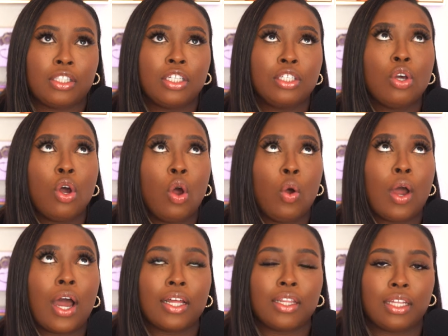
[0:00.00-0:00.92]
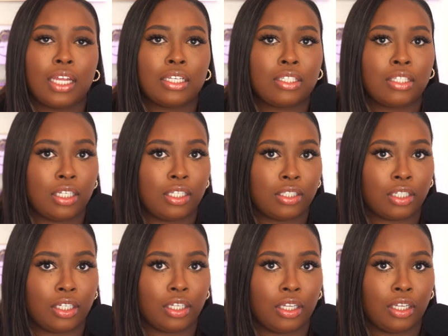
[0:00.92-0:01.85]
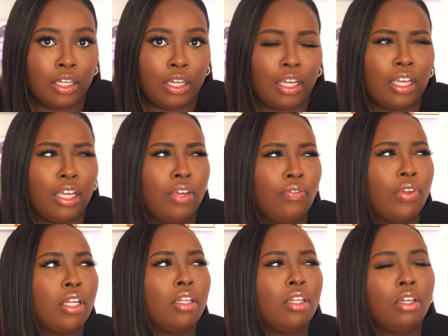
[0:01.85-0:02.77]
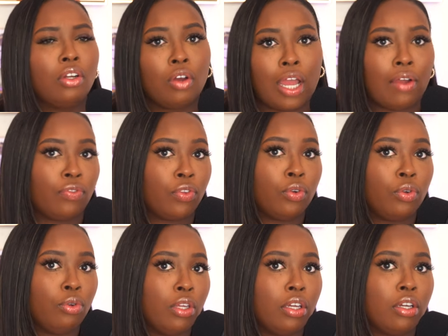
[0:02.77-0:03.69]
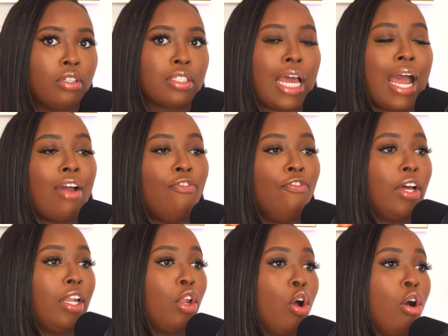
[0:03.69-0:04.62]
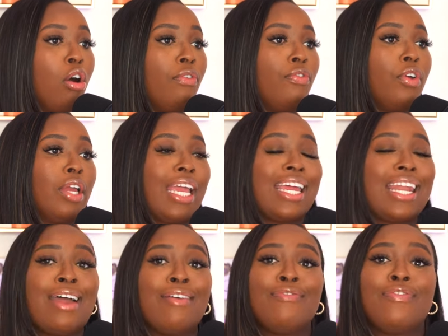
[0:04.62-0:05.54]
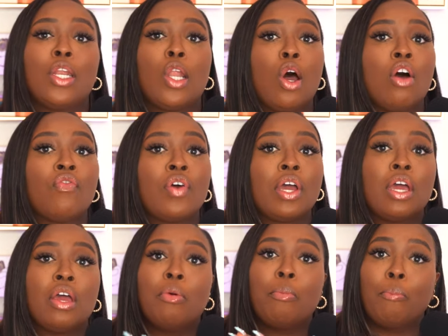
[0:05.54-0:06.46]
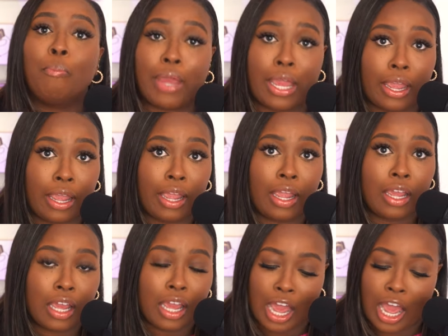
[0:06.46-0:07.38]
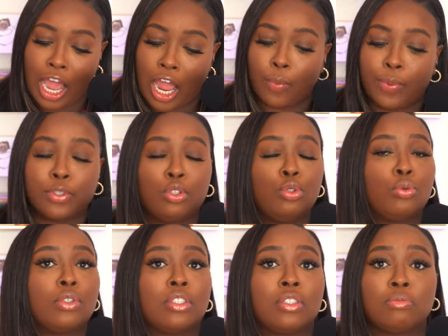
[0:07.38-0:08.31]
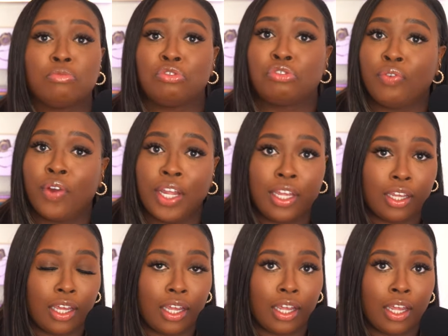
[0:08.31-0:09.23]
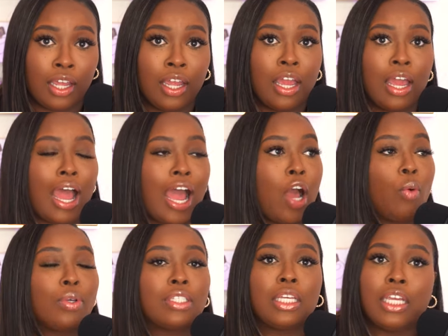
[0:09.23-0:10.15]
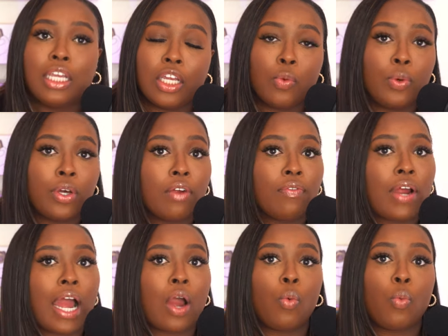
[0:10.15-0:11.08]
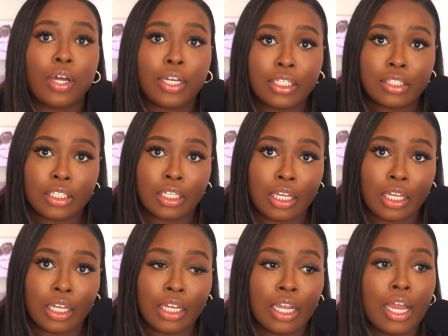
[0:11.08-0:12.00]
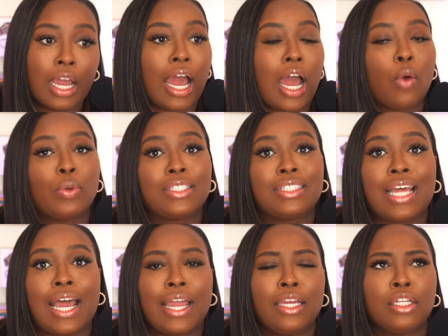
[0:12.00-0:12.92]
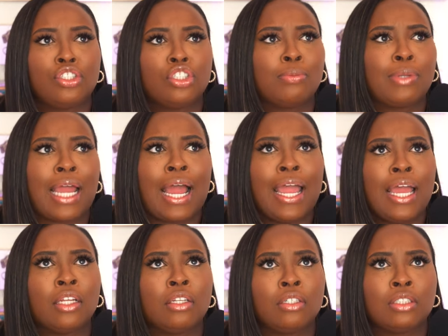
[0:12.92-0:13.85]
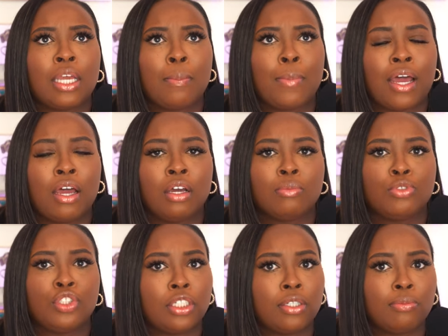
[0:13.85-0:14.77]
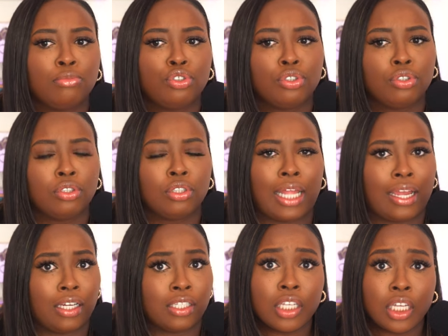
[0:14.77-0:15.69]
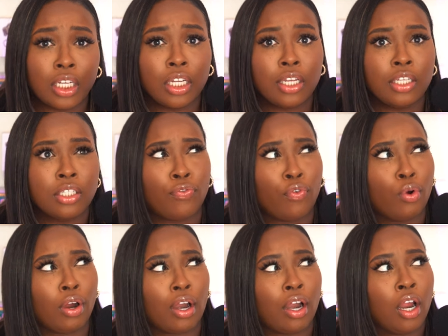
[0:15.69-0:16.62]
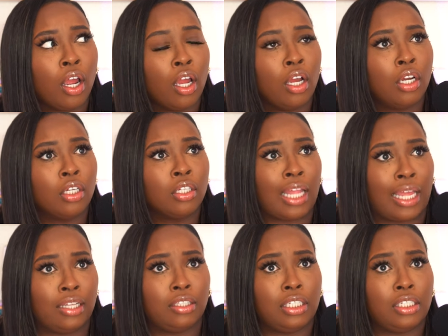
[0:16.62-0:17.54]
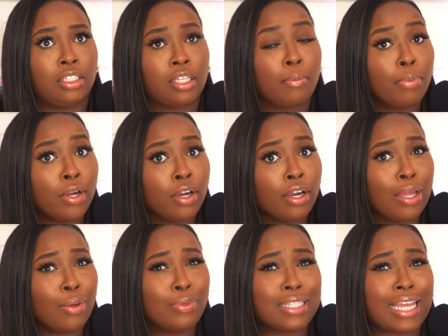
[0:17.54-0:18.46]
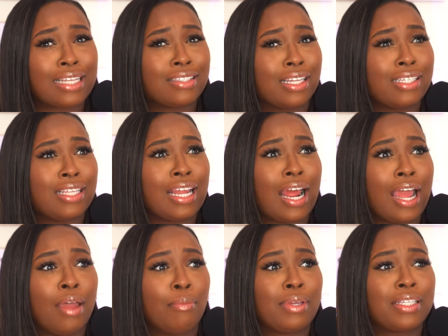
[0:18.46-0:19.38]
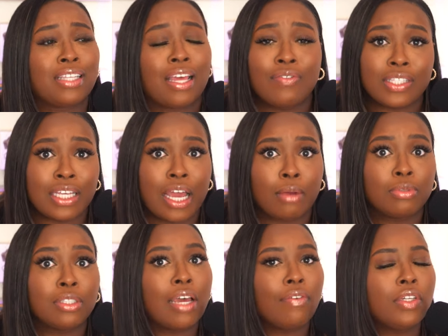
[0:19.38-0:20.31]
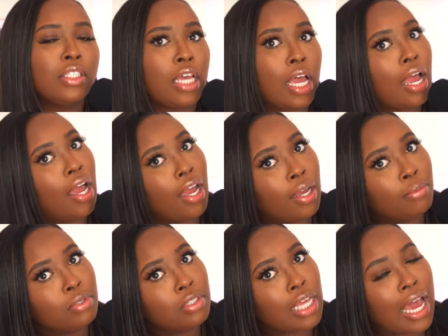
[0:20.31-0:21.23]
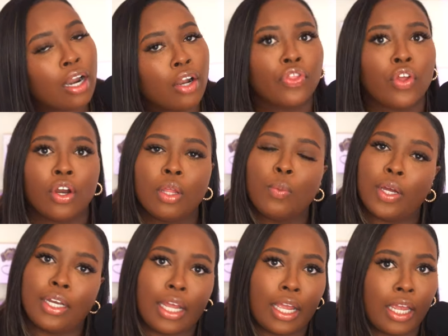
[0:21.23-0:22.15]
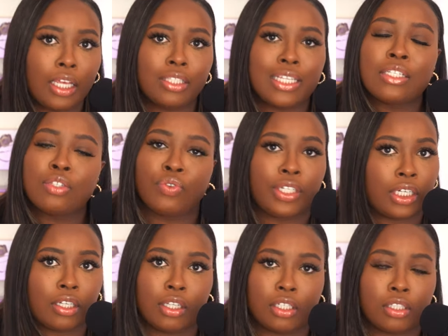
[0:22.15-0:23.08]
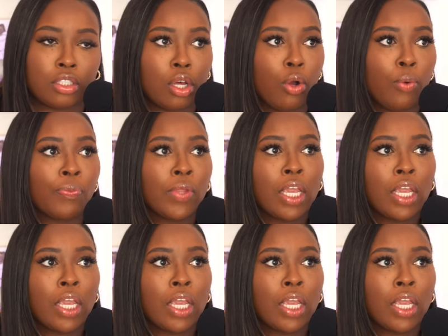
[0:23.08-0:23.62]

this whole holiday season and even a little after New Year's, I fell off, and I fell off bad. I was doing some drinking. I was eating whatever I wanted to eat. I was not in the gym. Like, I had looked at my gym like attendance for like December. It was like, it said I had been seven times out of 31 days. That's ridiculous. So